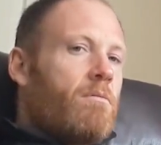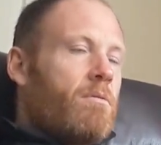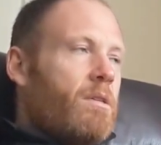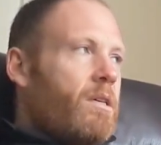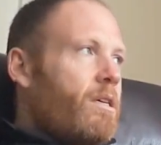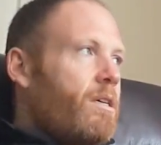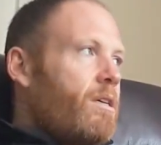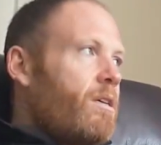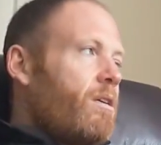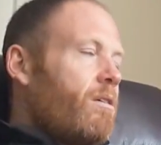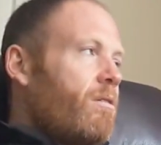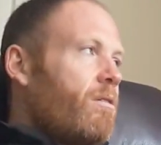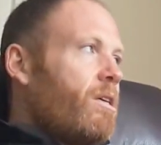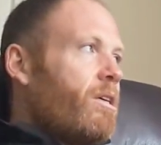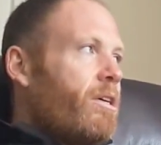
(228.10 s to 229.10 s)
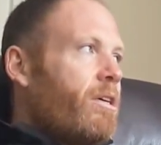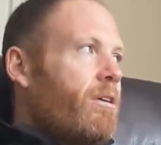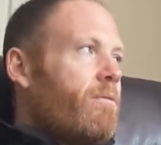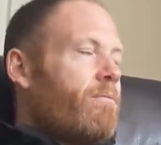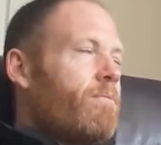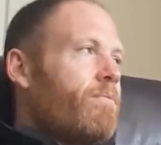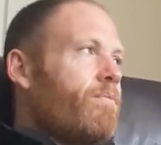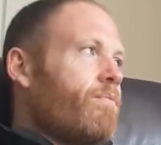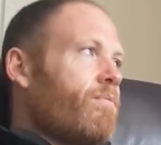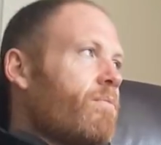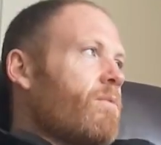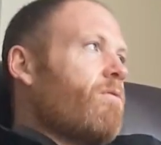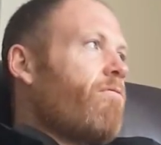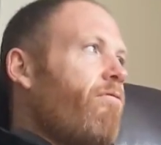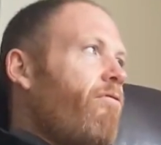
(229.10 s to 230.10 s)
I am
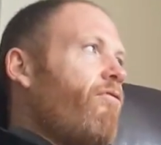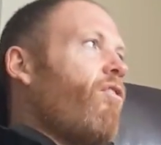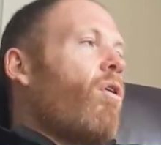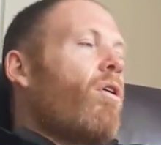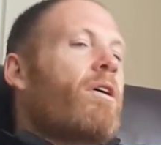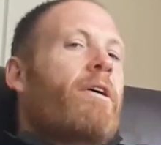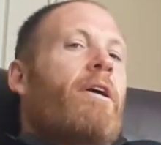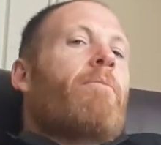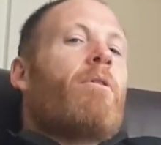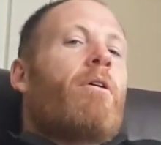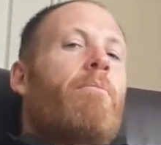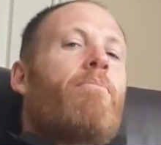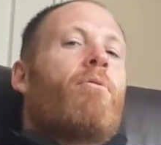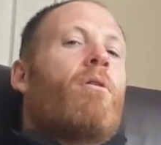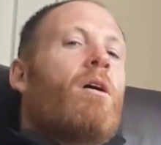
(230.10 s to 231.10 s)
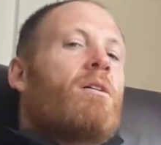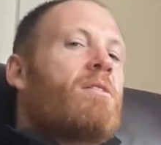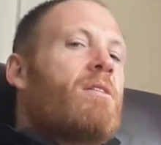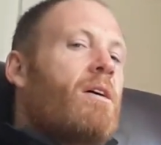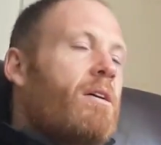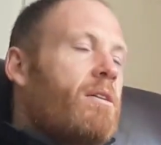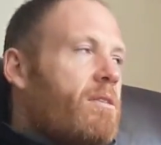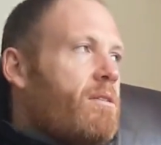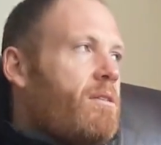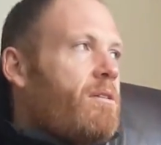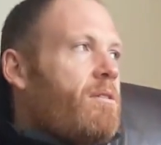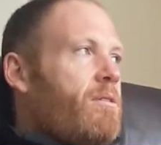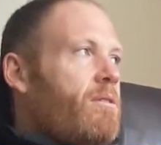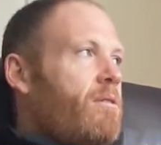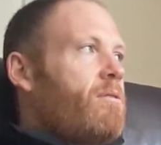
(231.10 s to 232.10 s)
forking my process,
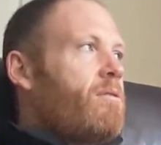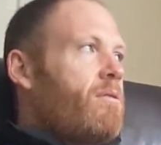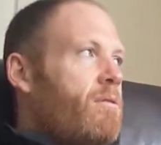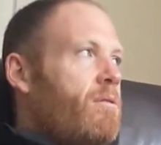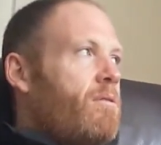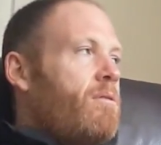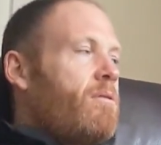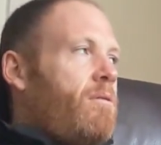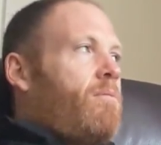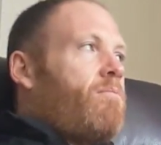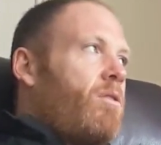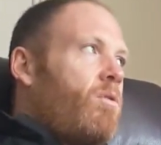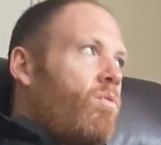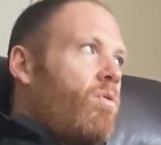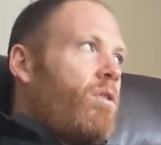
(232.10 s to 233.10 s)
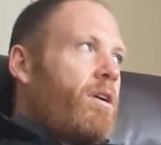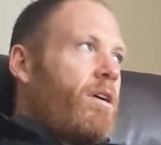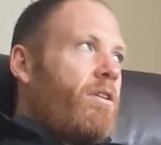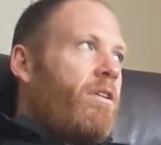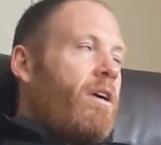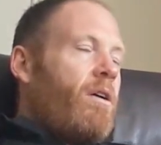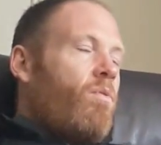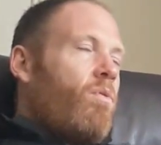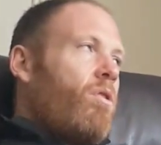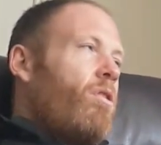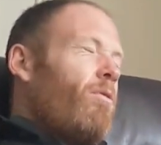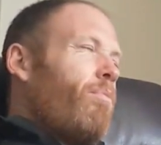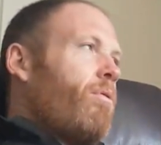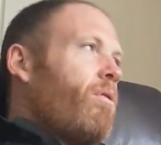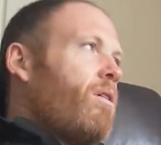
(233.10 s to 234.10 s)
my workaday
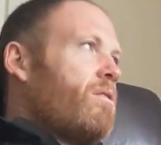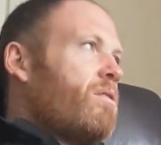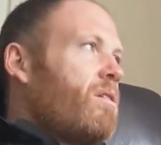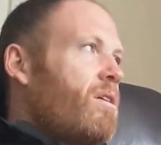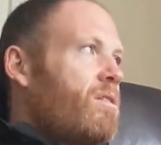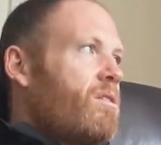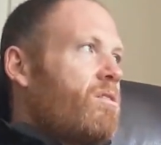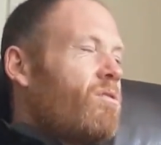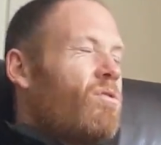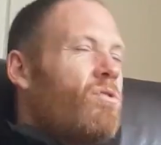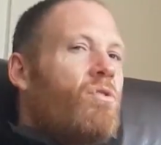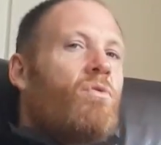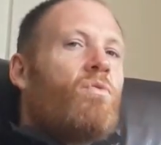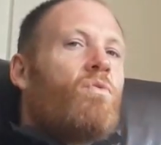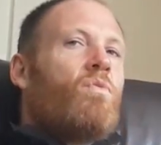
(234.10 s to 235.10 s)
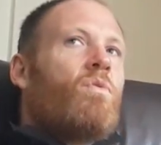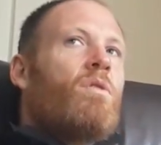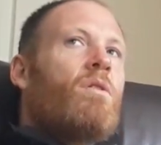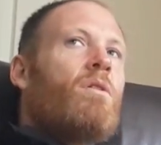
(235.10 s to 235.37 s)
world process, to